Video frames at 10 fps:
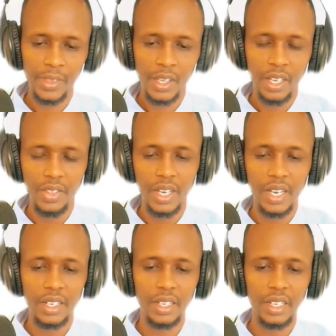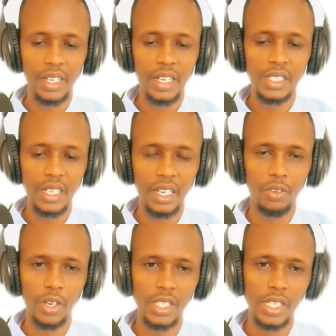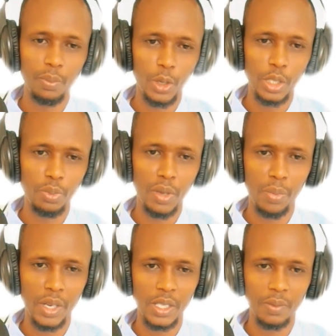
Like, for example, spare parts.